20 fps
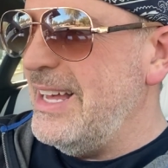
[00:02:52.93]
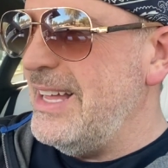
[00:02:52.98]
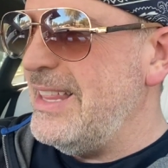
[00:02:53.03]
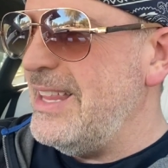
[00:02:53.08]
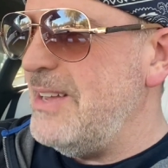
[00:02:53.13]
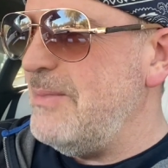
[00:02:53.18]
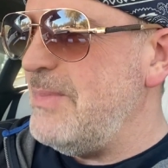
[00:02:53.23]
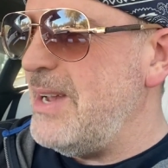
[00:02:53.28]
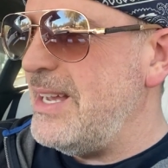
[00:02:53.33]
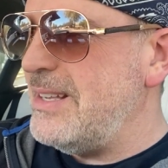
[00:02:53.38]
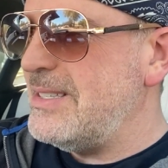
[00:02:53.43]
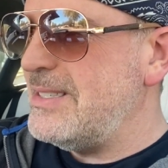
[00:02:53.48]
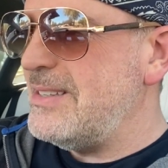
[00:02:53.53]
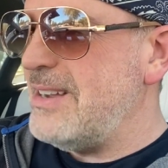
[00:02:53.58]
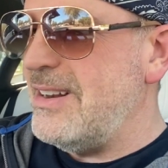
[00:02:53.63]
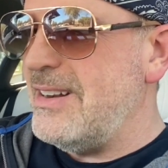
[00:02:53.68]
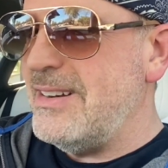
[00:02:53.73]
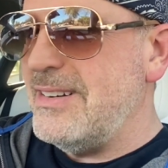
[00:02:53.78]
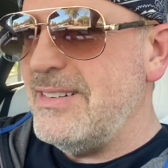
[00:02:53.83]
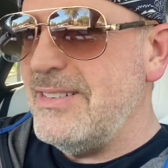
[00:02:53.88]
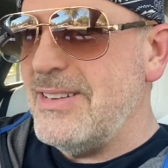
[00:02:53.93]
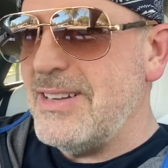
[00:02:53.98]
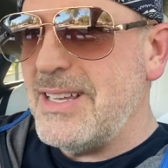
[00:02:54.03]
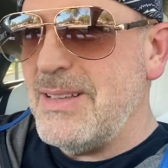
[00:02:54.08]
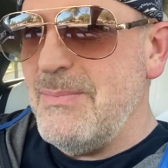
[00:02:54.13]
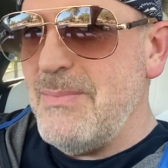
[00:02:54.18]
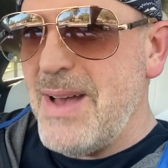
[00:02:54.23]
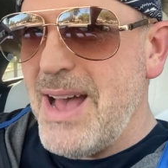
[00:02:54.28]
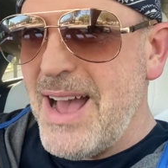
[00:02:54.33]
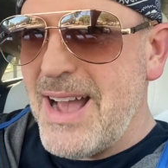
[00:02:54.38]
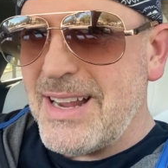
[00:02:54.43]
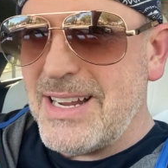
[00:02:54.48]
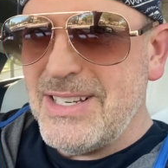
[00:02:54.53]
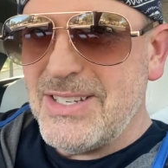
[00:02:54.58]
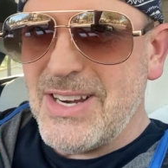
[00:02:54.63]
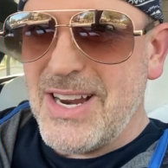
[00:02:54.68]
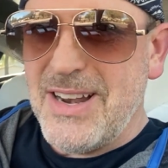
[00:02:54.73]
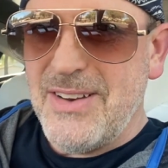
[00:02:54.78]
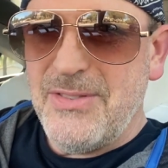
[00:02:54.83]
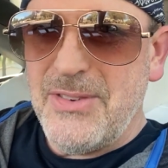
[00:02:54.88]
they may start looking back and
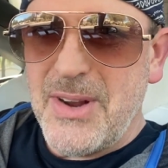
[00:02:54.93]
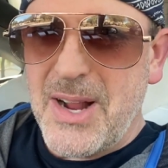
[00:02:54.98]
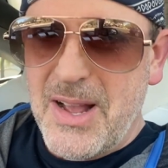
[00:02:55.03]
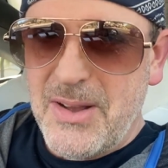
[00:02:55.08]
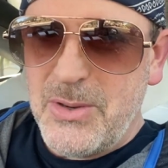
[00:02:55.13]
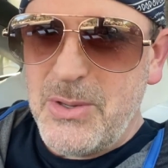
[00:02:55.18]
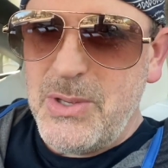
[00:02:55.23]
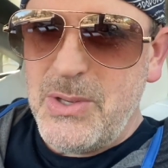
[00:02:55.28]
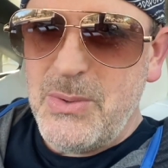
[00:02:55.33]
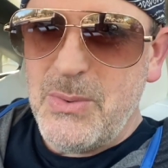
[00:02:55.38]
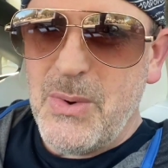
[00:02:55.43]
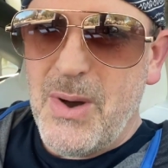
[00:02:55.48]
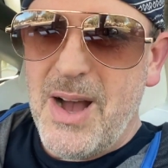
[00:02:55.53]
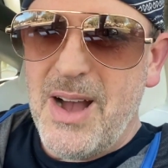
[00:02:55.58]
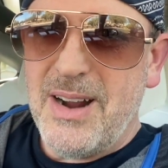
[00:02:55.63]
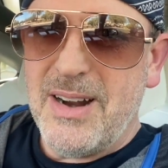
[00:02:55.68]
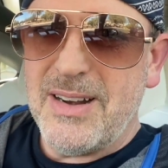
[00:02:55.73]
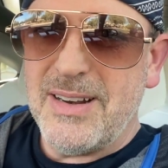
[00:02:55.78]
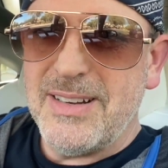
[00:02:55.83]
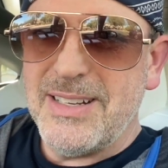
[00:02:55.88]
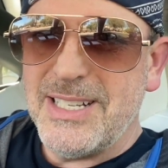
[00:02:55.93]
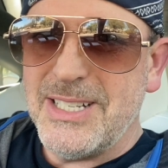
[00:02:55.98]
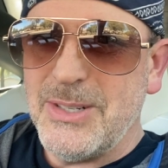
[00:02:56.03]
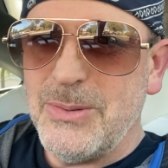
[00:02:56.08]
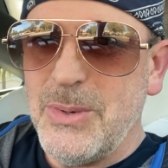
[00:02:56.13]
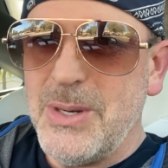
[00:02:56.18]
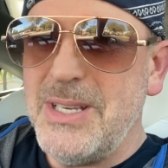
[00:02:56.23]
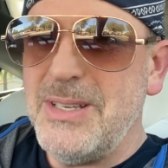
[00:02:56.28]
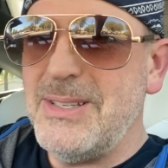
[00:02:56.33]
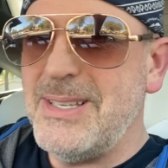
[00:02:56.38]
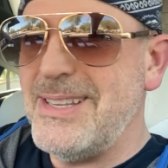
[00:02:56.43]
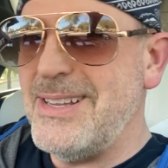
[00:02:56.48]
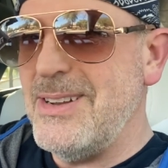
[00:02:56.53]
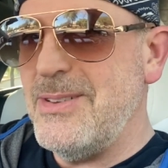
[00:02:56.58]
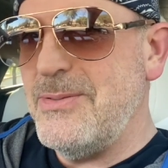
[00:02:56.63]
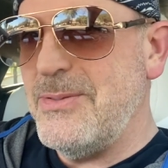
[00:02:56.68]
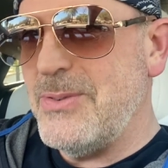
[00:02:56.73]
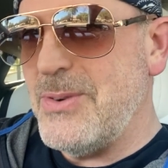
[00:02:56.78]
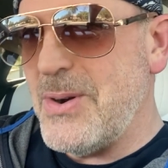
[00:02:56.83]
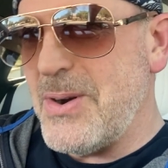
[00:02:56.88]
trying to figure out who you are, what you
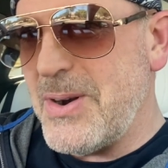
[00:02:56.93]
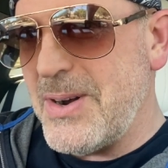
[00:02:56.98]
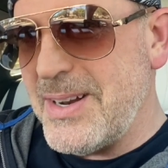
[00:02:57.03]
stood for,